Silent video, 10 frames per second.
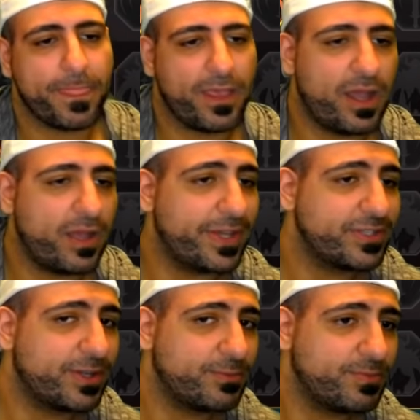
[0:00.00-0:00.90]
That's
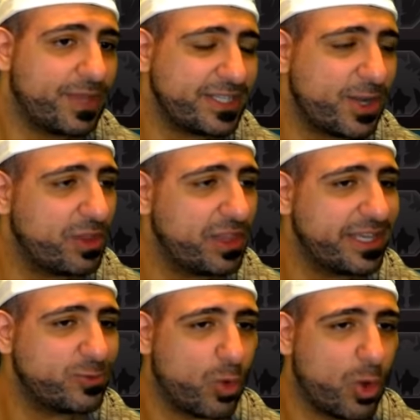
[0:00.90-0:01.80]
not really
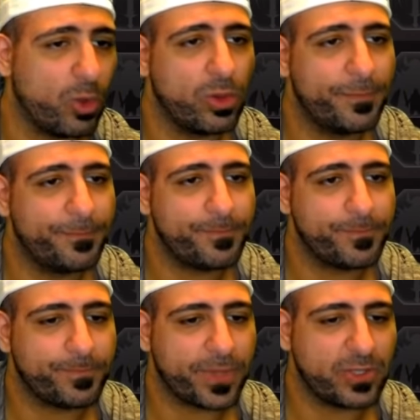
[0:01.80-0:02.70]
his role.
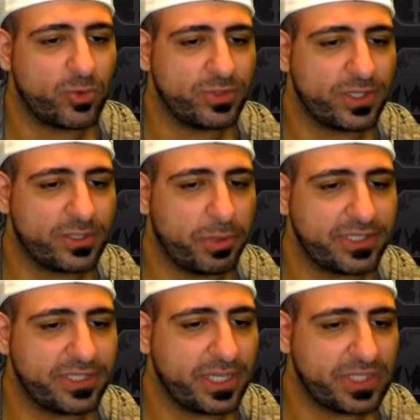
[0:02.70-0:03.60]
His role is not to
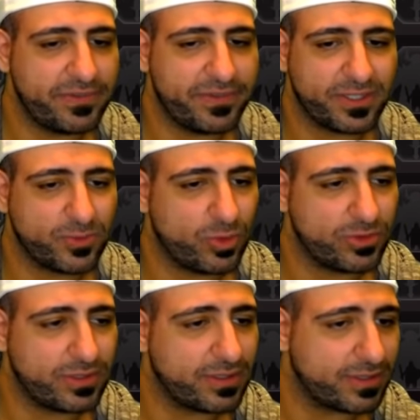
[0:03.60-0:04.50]
place decreased defense. His role
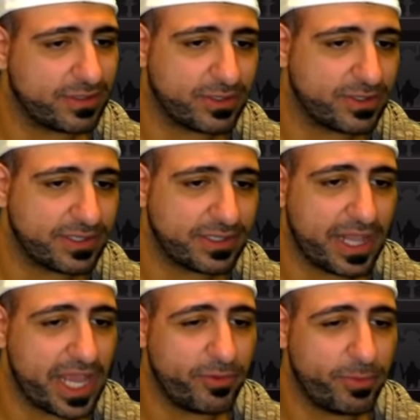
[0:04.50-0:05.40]
is to
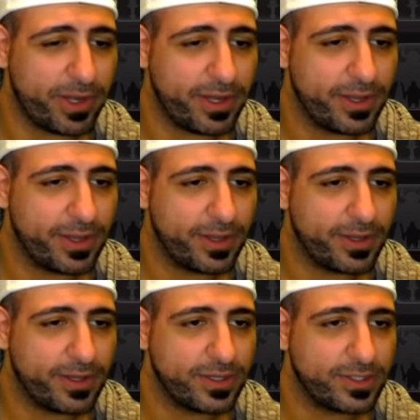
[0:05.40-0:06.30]
slay everybody.
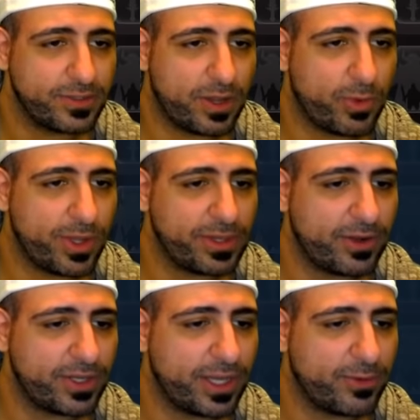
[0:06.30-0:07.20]
So I went
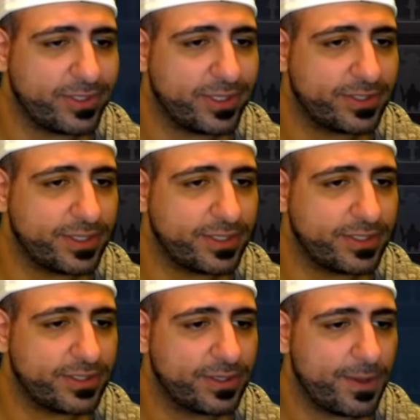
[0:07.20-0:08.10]
down to get
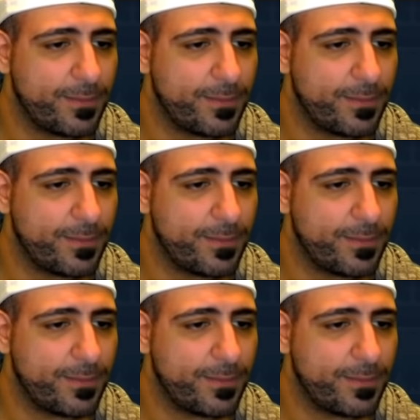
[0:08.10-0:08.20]
resistance,